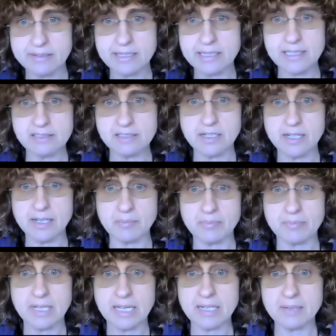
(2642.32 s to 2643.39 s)
at any
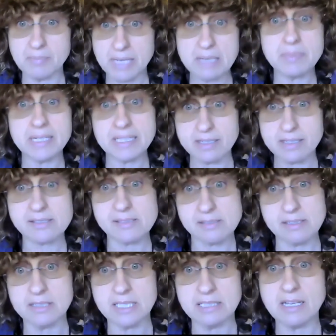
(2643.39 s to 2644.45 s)
time, and it may be that it's
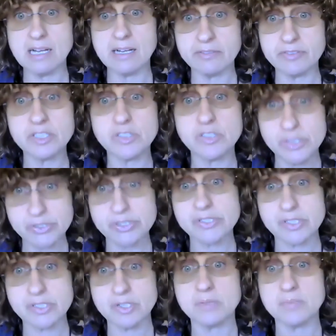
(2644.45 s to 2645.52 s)
still alive and you should
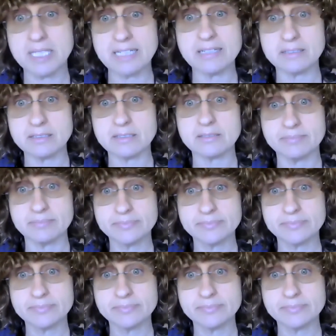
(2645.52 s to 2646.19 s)
just terminate it.